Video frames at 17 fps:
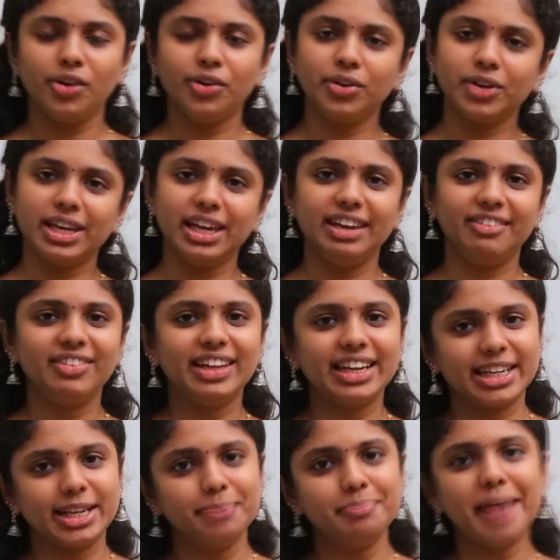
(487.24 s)
Okay,
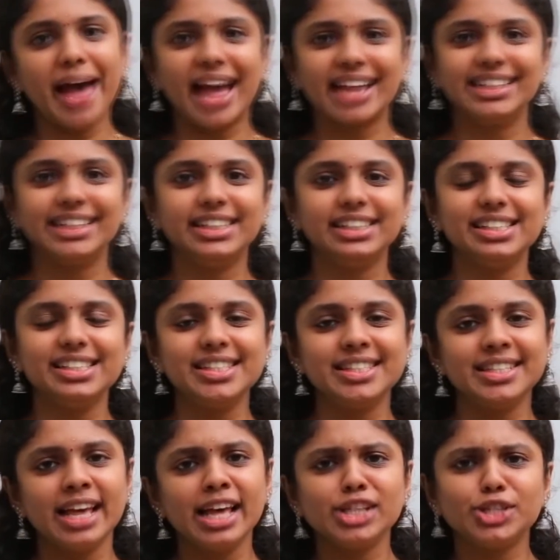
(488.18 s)
welcome back, dears.
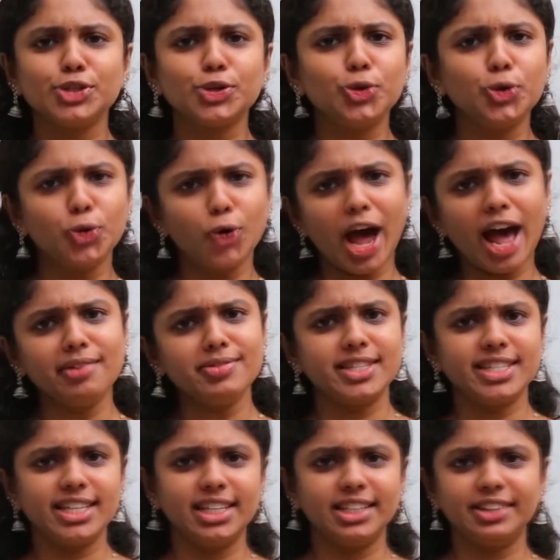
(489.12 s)
So you have
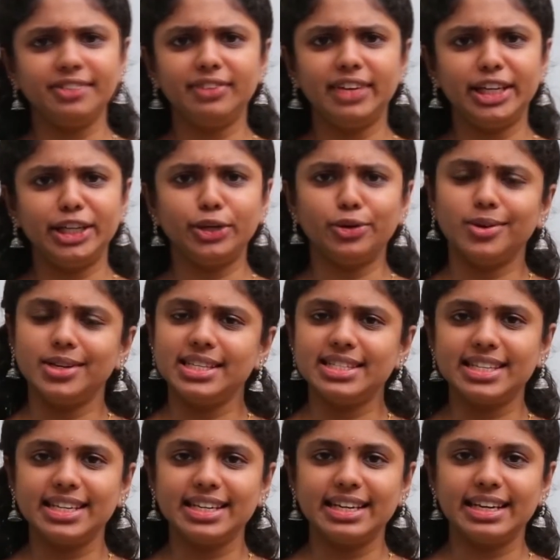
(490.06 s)
seen the video
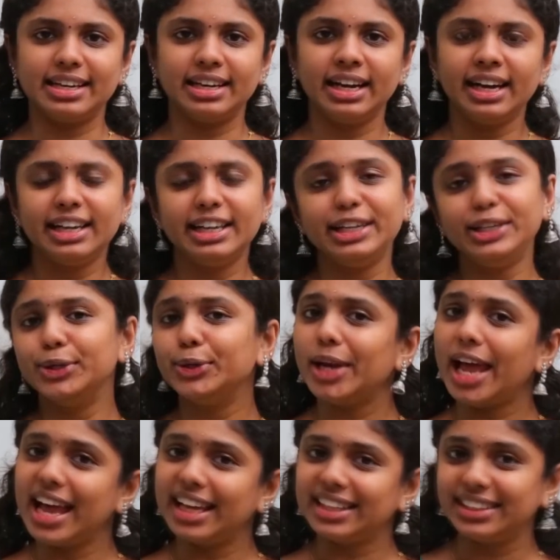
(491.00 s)
isn't it? Did you
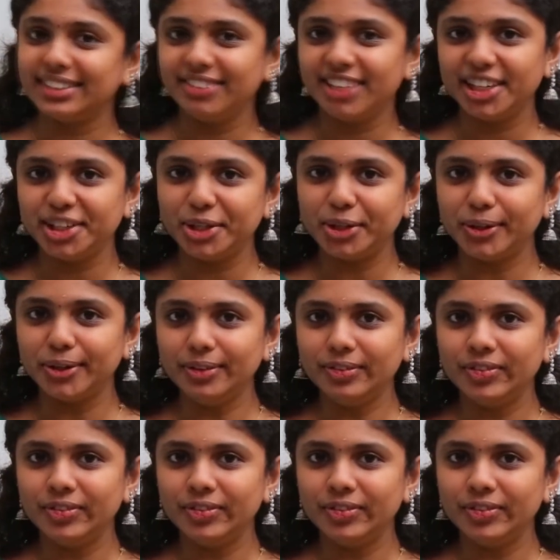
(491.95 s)
like the video?